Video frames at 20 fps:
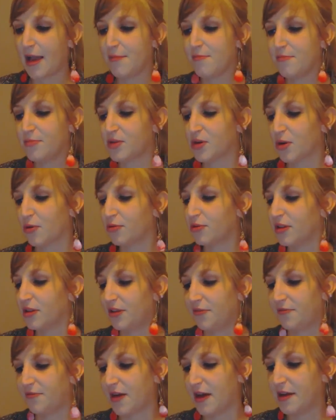I'm
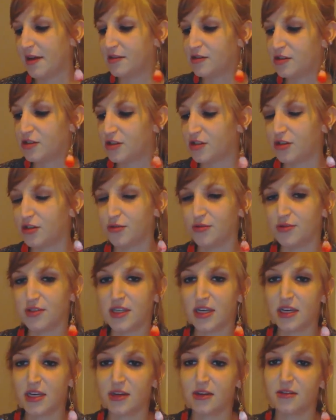totally fine just
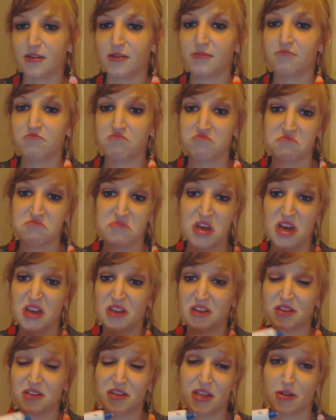using
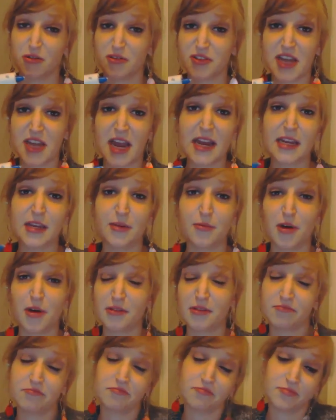a little tiny
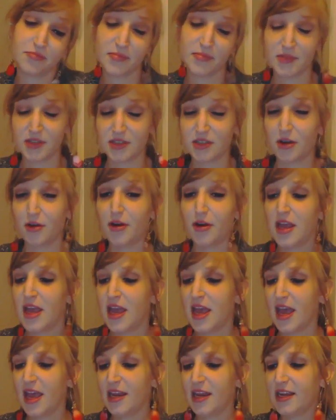one. So,
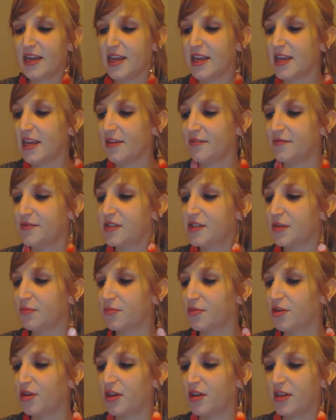and it can give
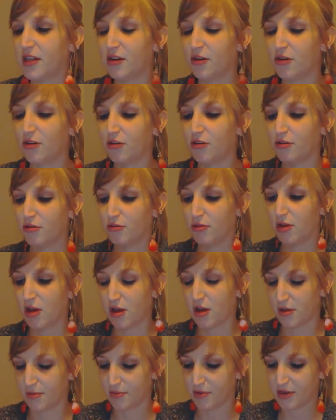some good little,
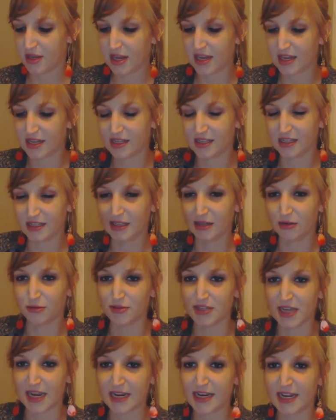get into
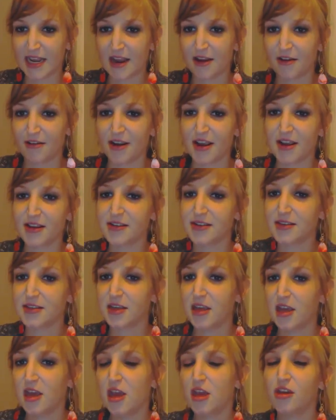little tiny
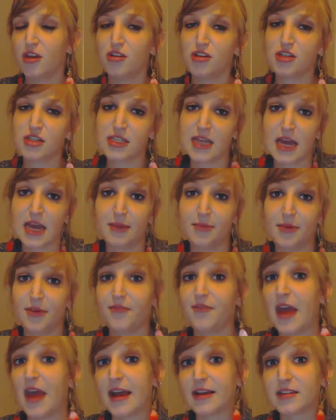areas. You just got to be
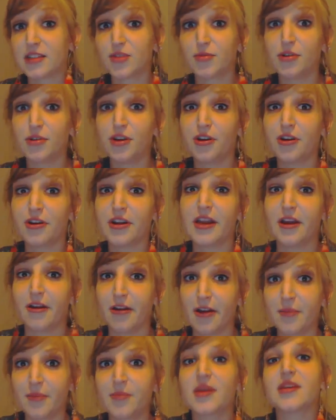fast when you're
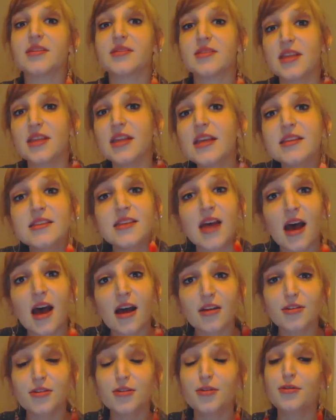adhering because it is
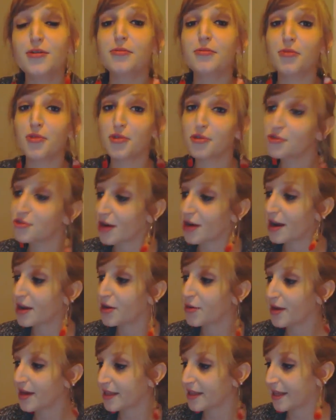hot glue and will dry
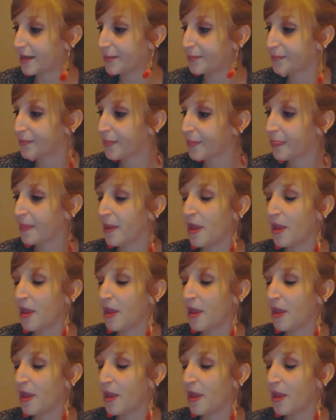quickly.